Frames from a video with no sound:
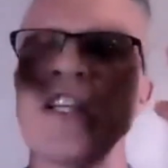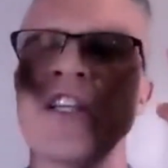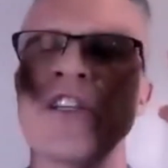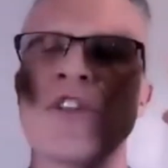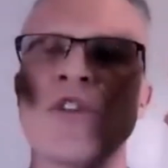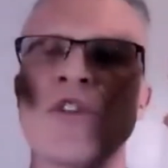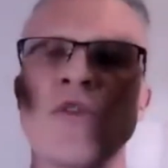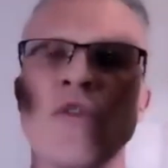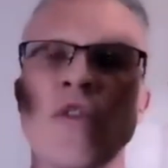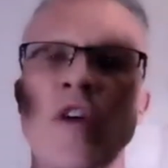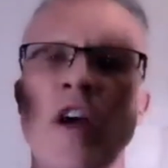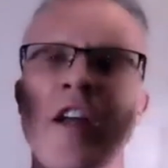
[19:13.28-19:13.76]

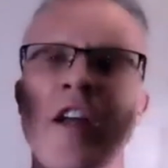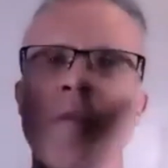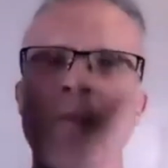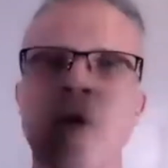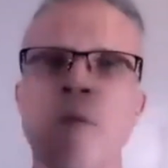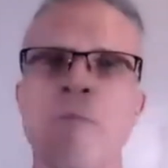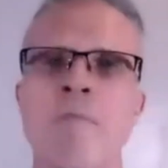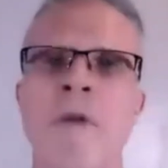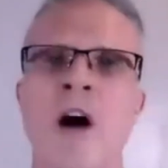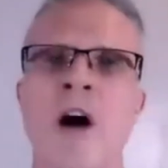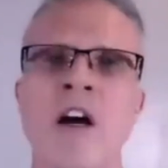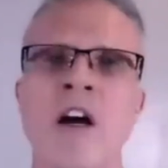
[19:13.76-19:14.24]

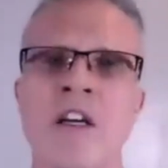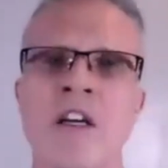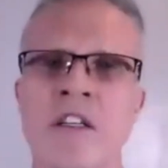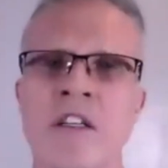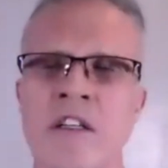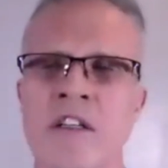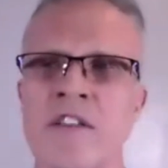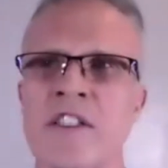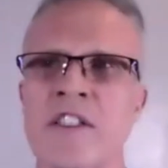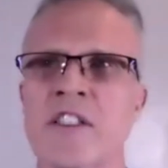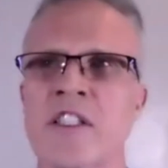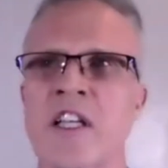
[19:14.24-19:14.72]
incredible
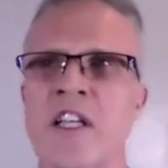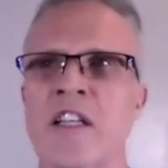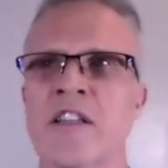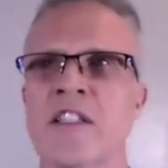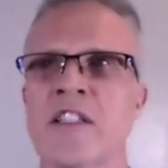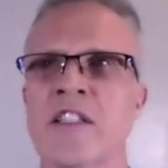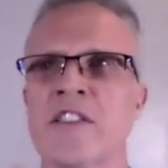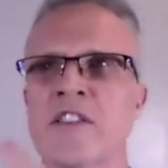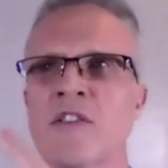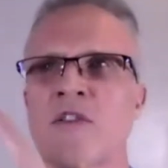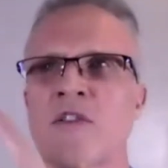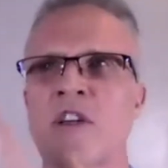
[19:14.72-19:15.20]
marketer he's got
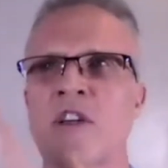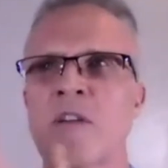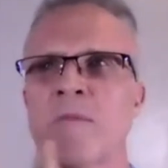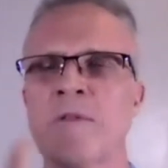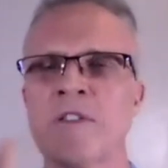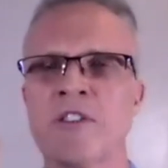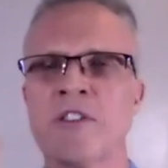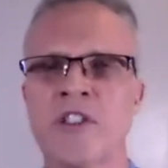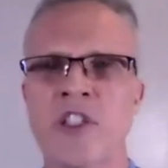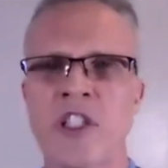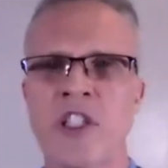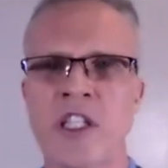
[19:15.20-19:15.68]
this
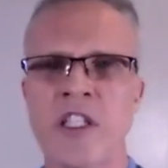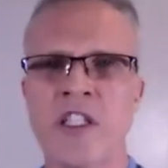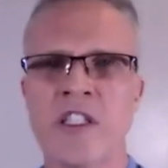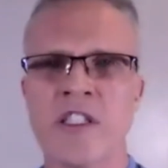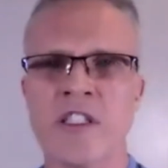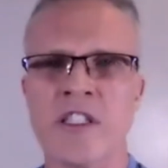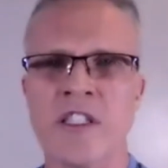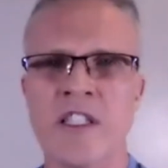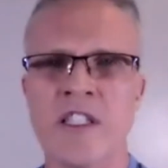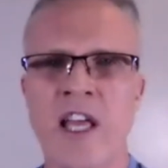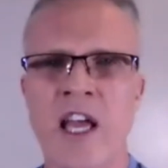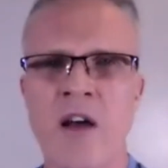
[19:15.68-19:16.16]
incredible
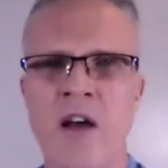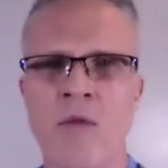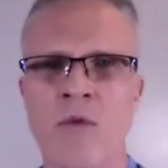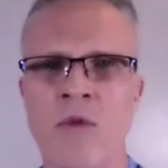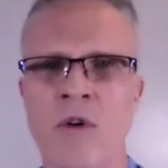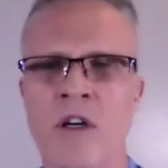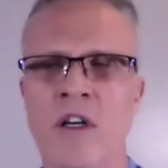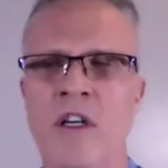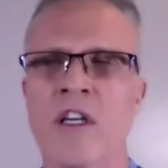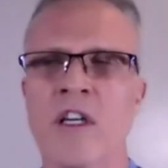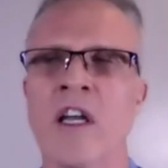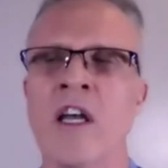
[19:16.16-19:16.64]
genius
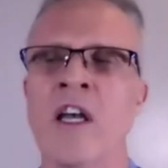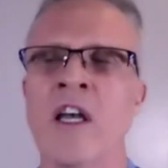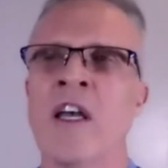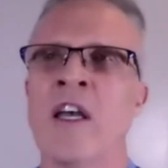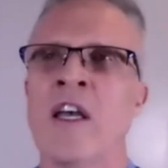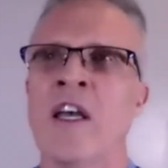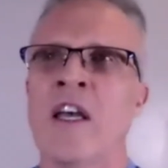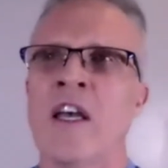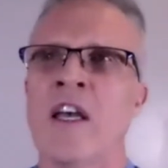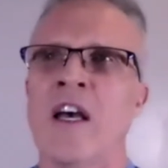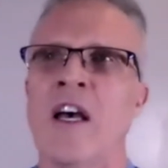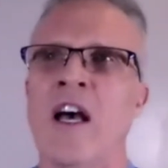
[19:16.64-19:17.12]
network
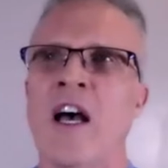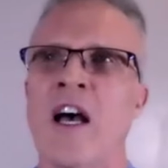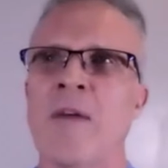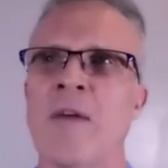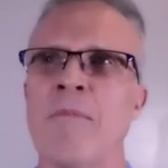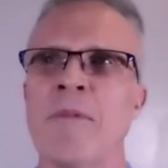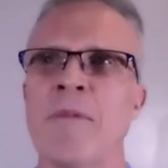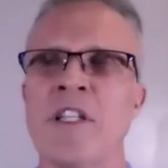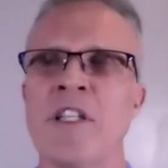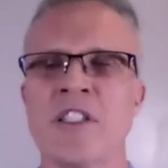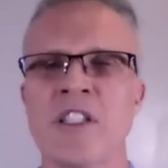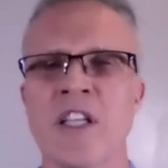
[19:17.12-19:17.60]
uh,
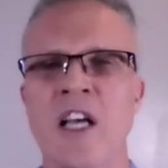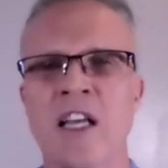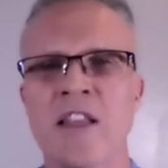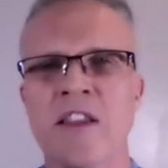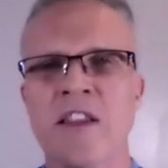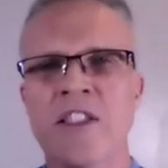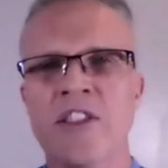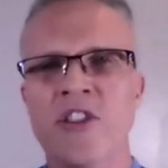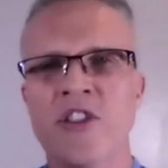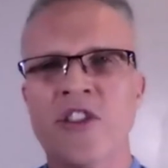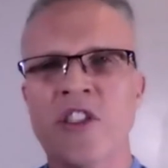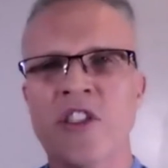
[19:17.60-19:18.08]
but he's got
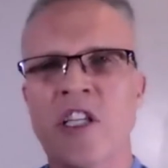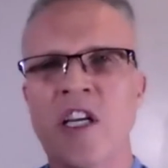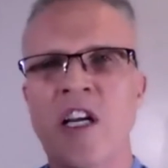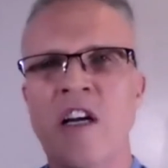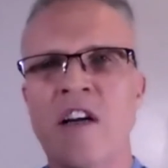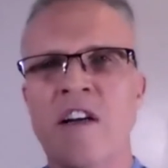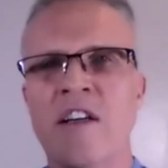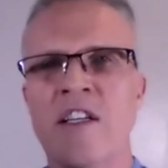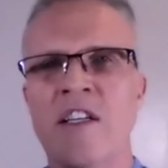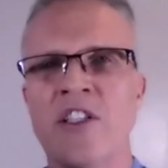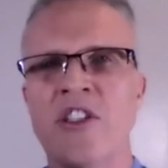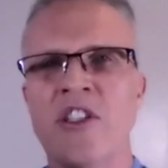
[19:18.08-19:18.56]
this
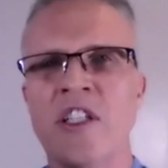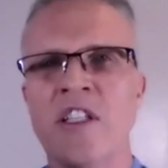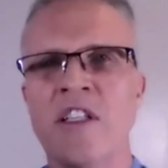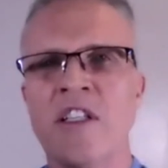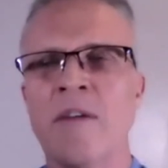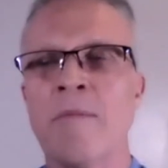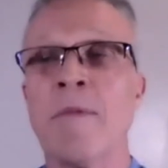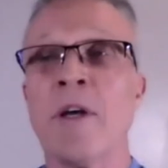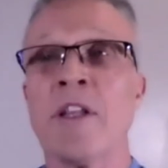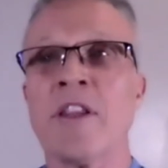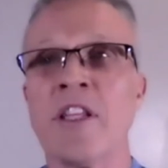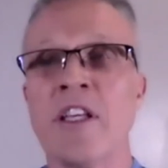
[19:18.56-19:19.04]
charity
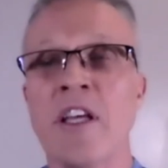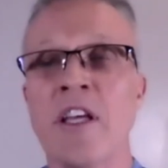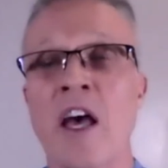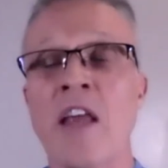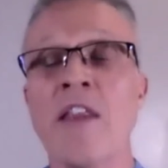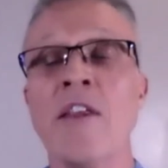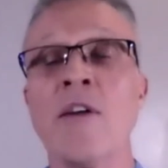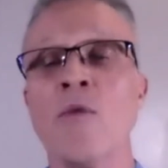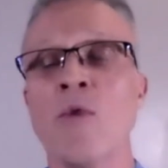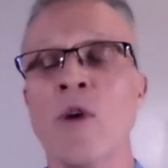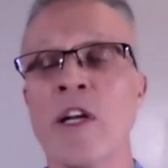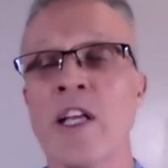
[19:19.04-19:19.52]
but the
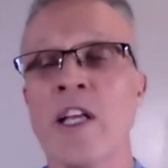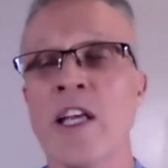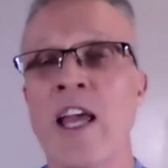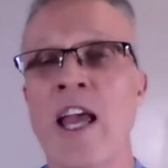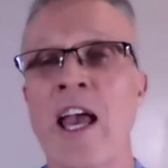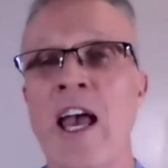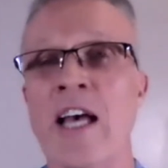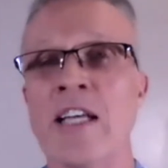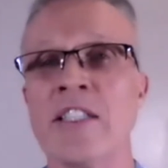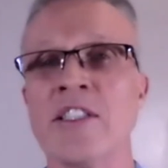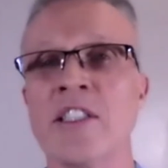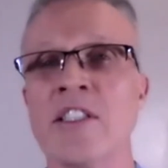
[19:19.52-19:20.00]
other one he
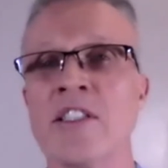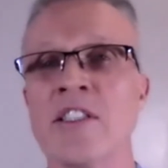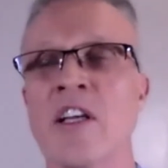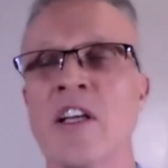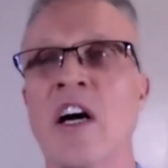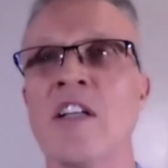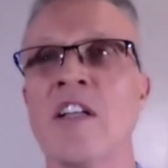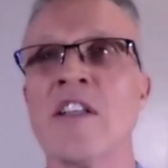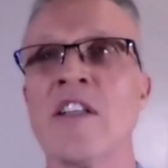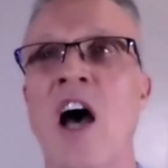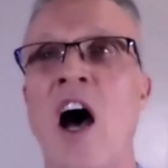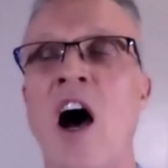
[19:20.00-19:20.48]
has is
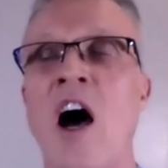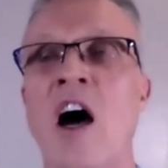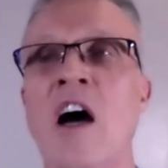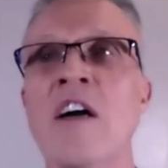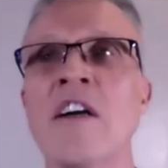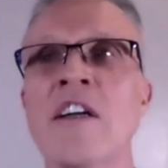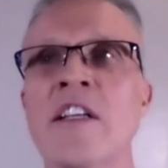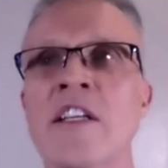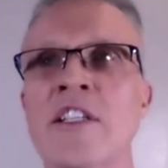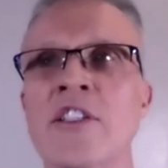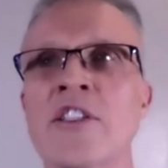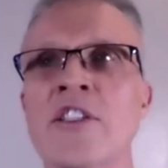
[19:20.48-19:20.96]
called
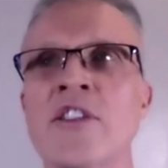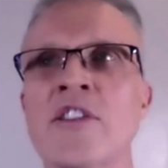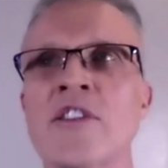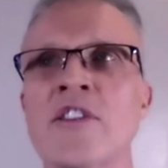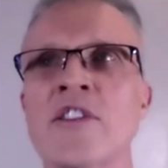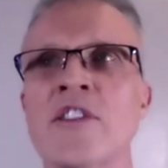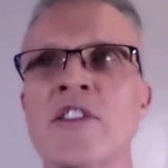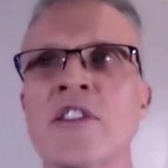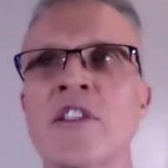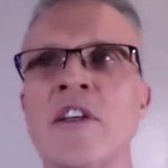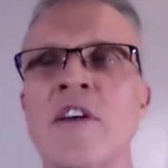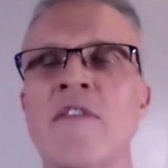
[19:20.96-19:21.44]

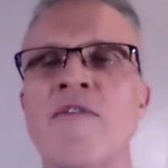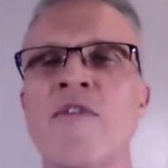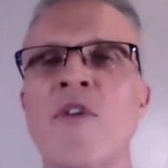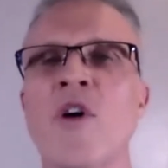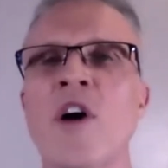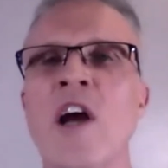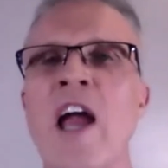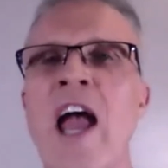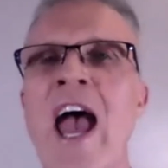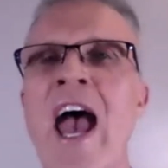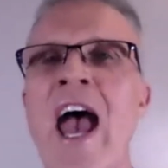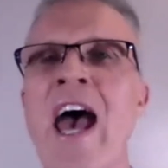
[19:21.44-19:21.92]
artists
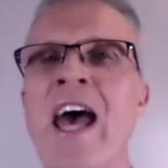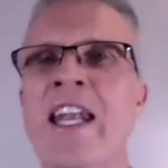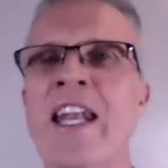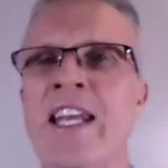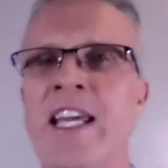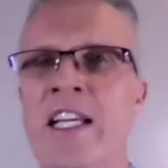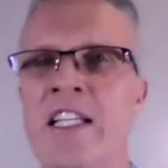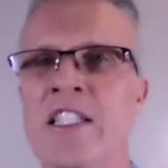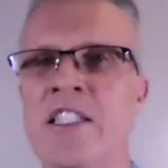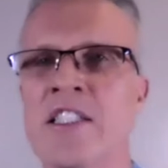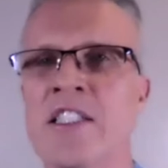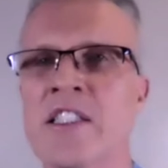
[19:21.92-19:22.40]
for
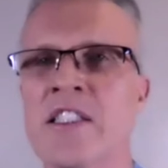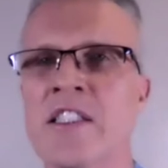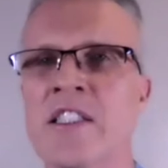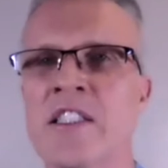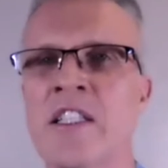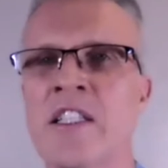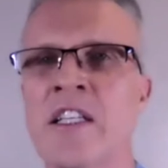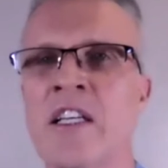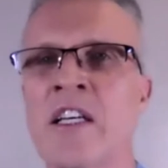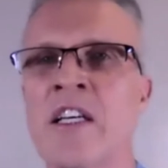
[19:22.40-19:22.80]
addicts